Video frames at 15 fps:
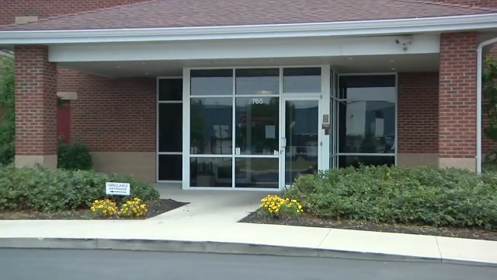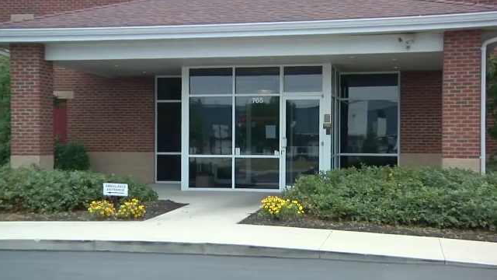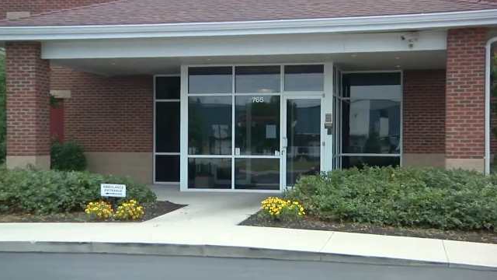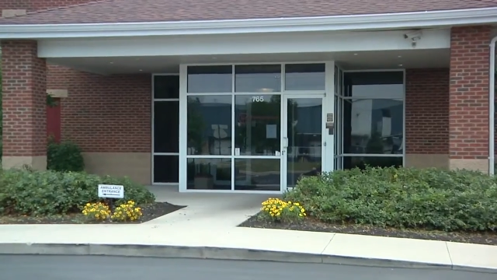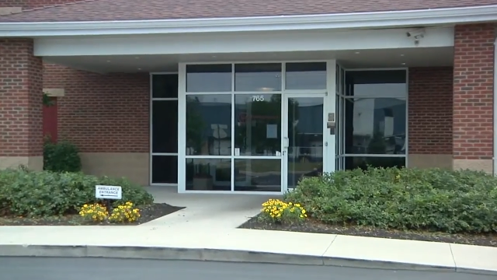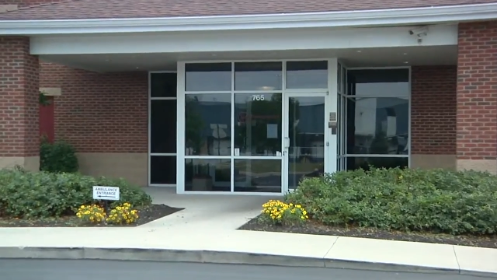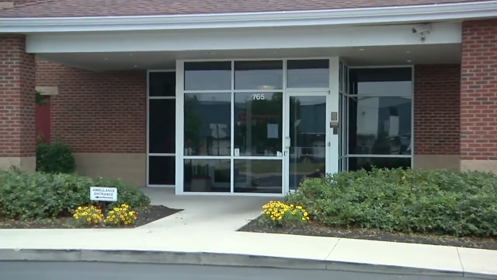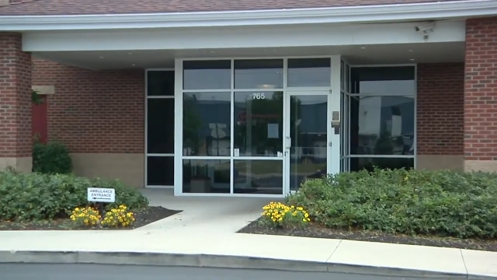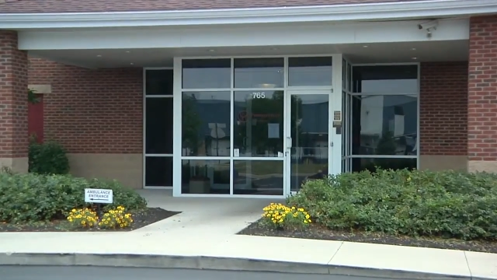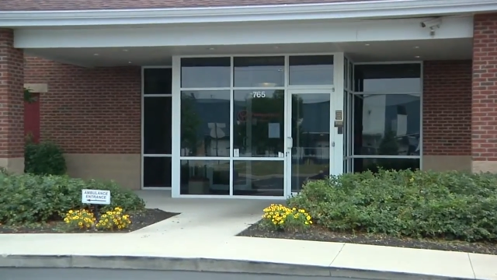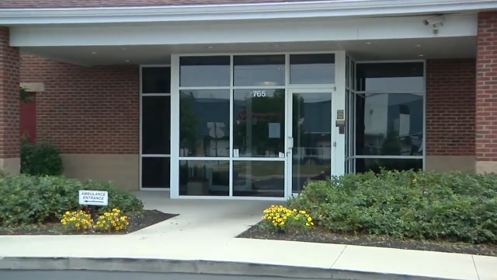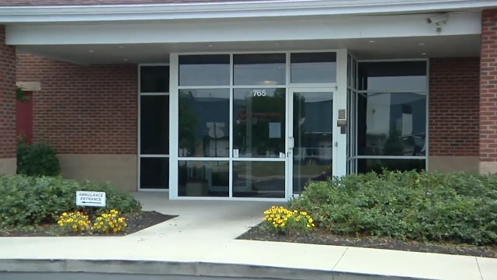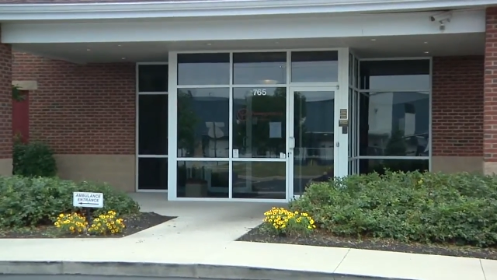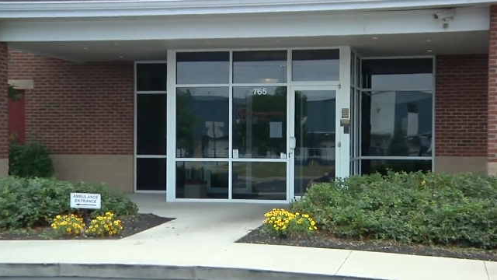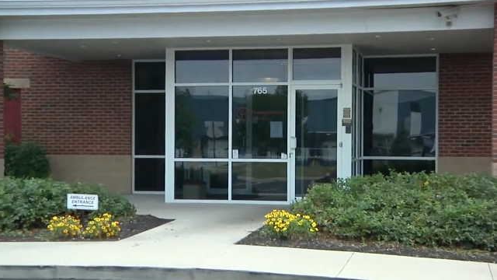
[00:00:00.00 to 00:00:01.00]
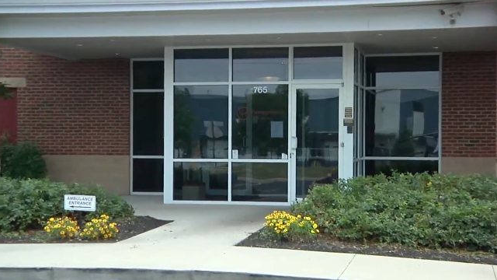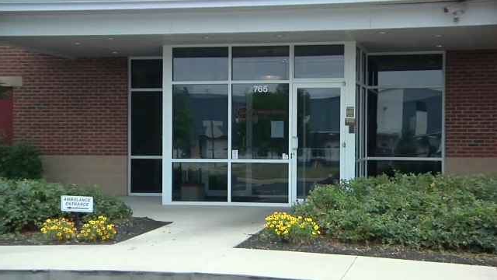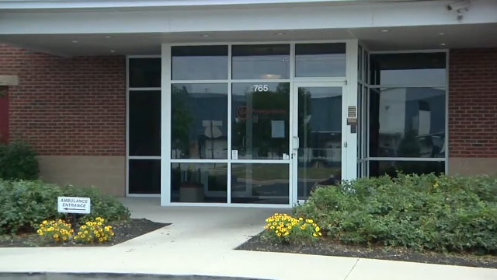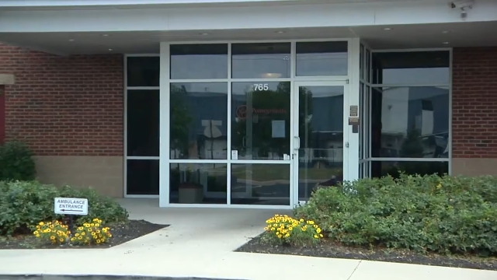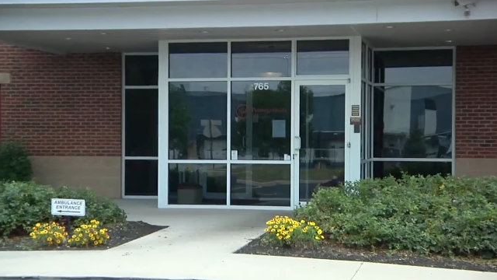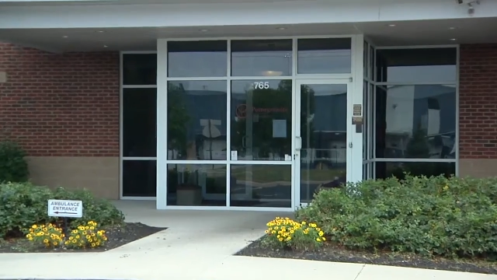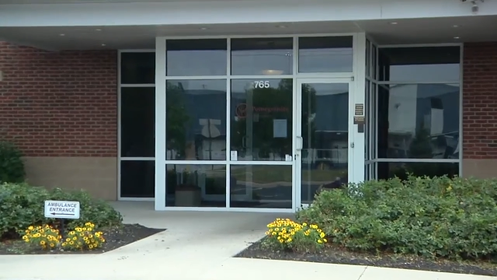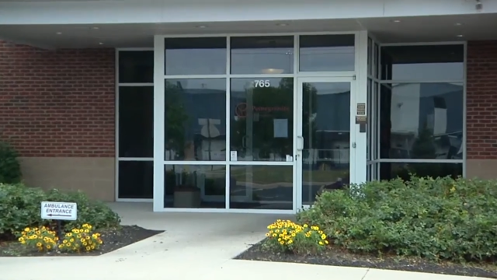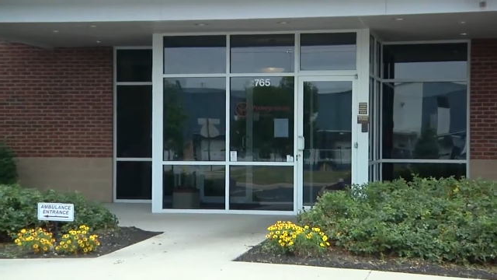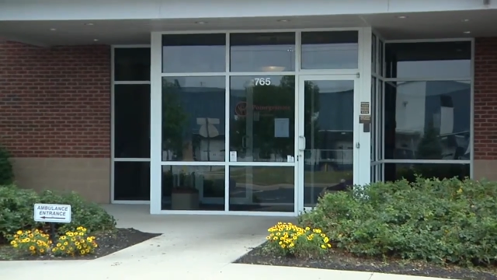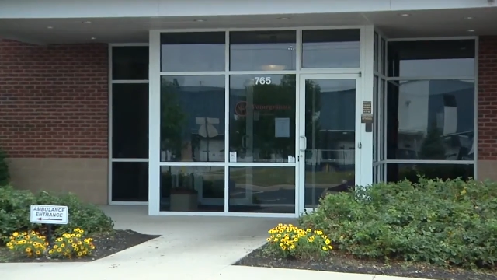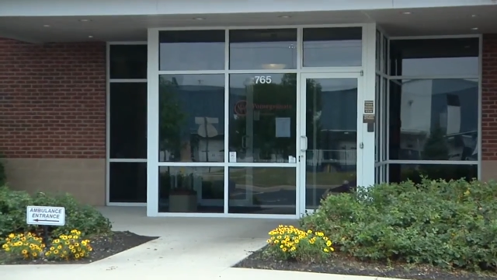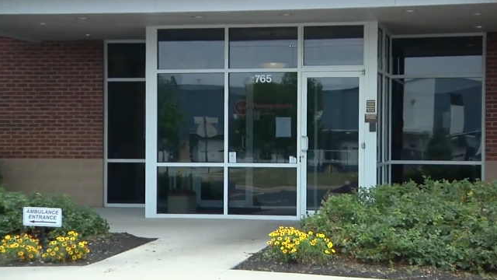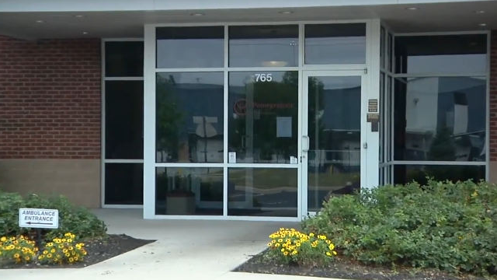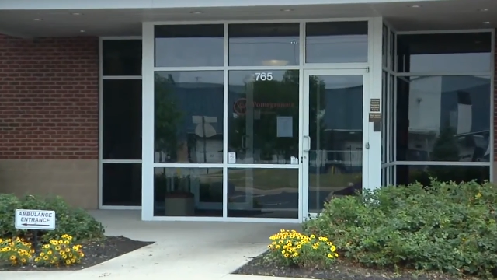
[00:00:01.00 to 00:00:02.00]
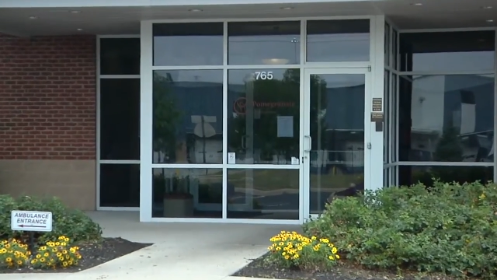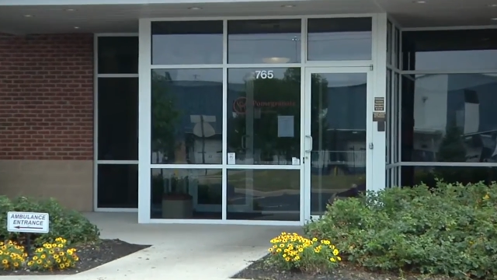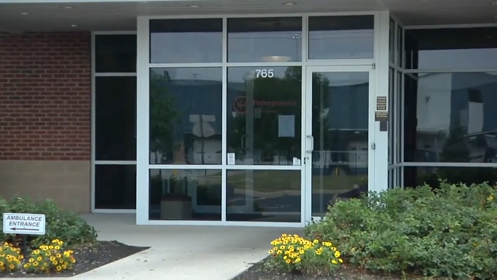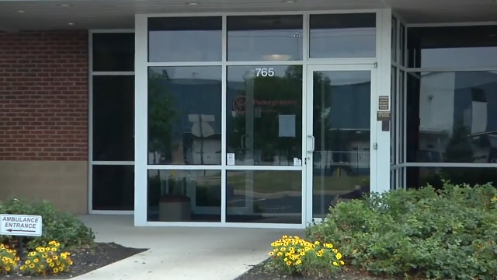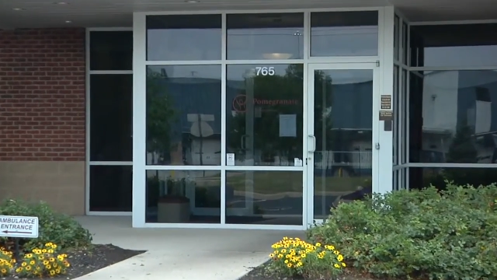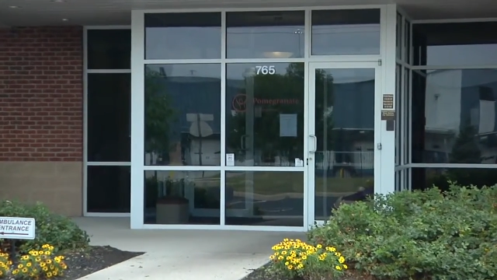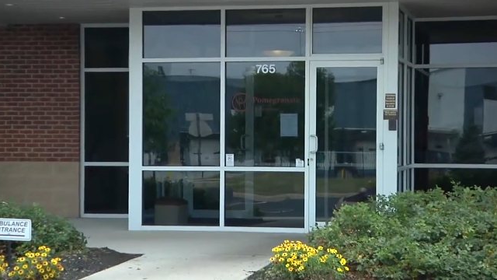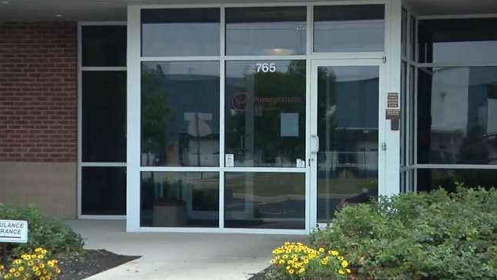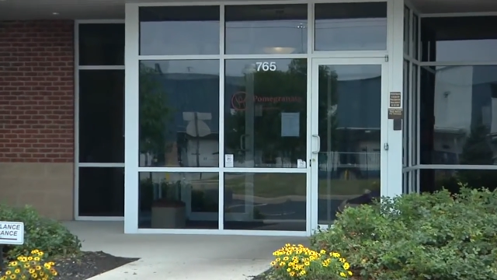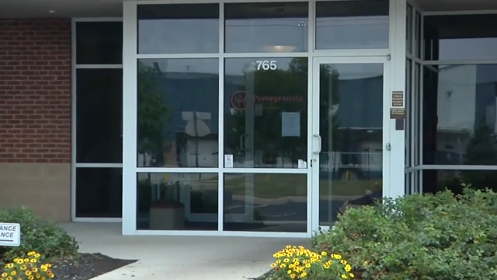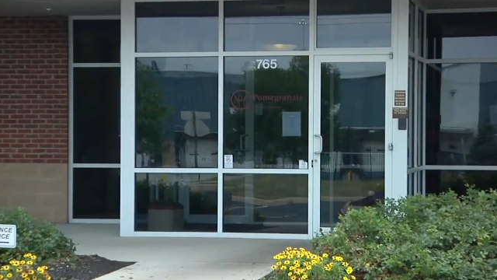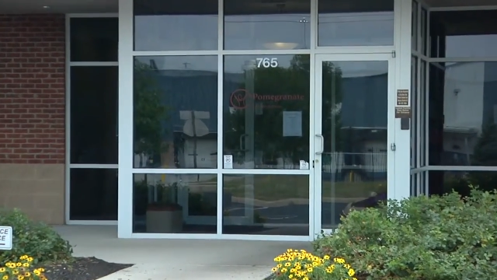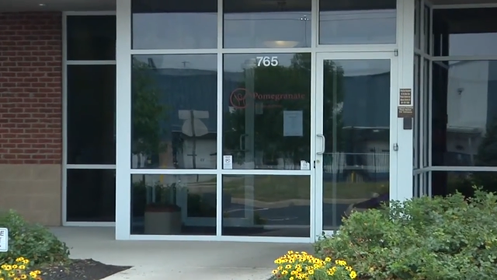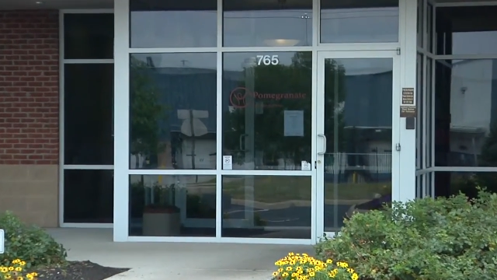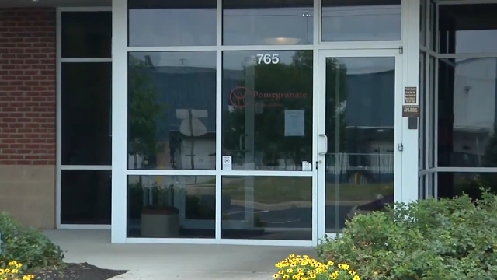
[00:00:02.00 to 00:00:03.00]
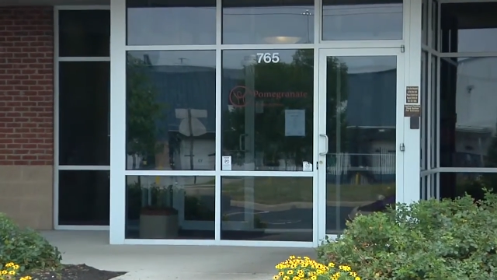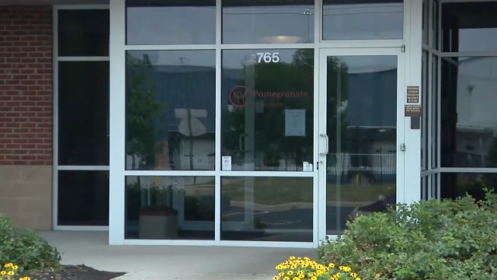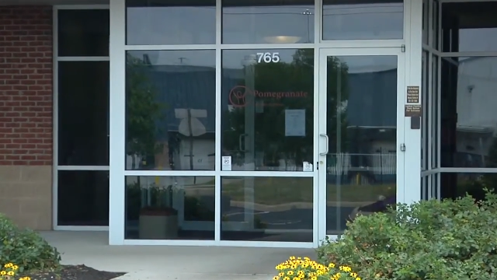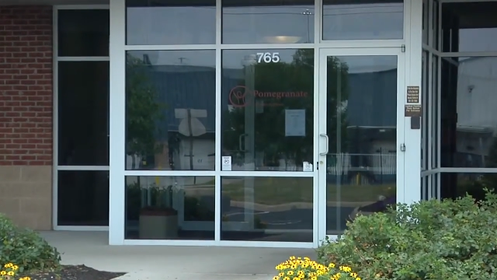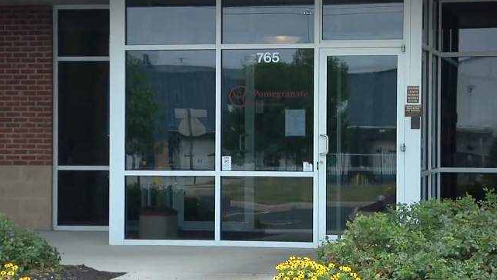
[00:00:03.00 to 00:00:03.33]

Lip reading: (no speaker visible)